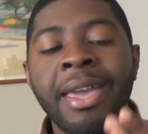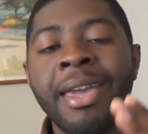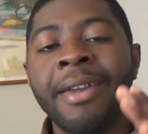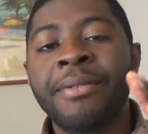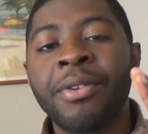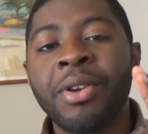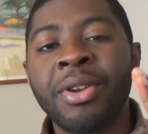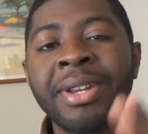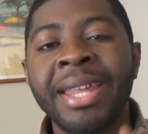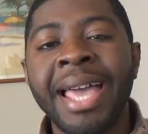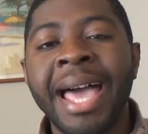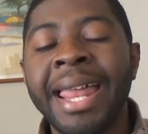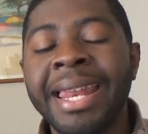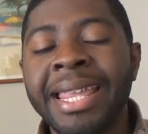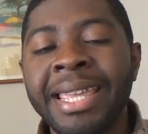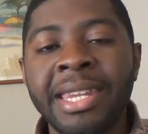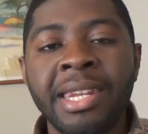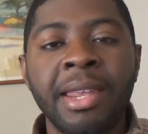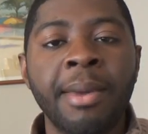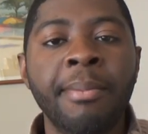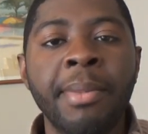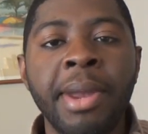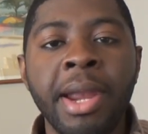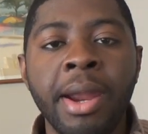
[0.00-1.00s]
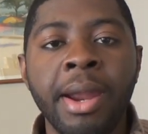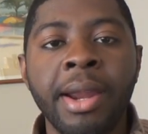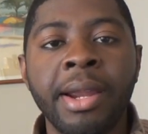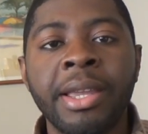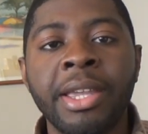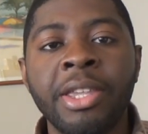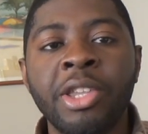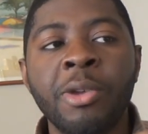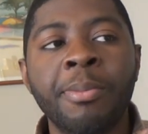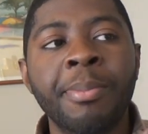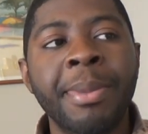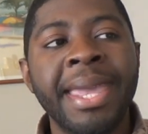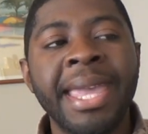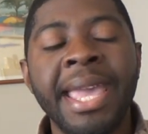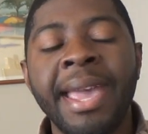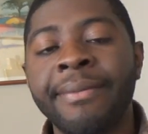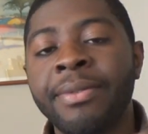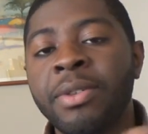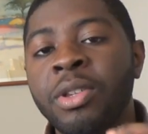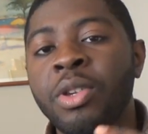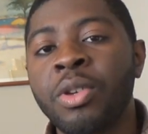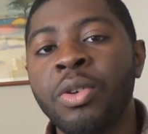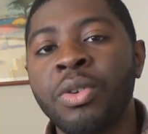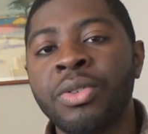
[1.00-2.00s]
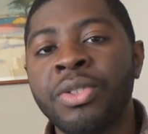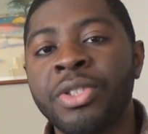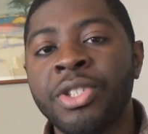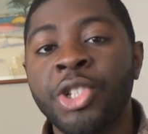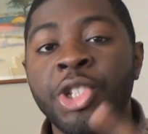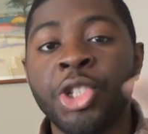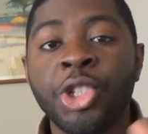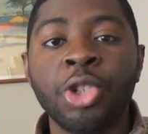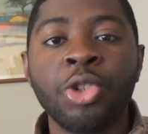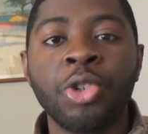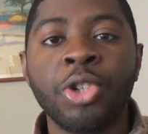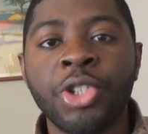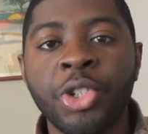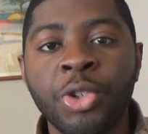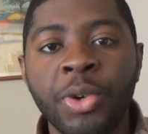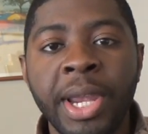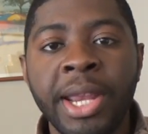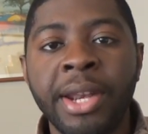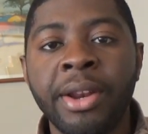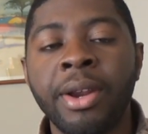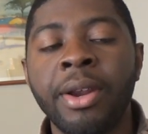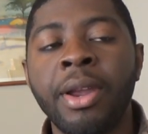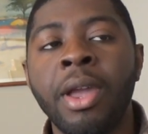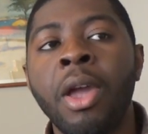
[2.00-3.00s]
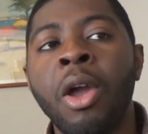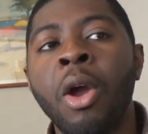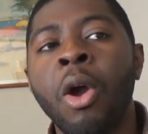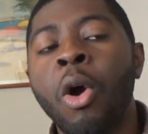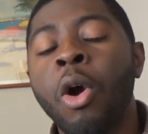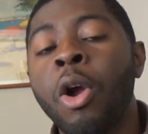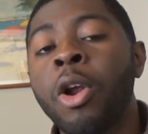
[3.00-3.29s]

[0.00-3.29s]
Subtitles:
if you're not in America, you may have to use SureTrader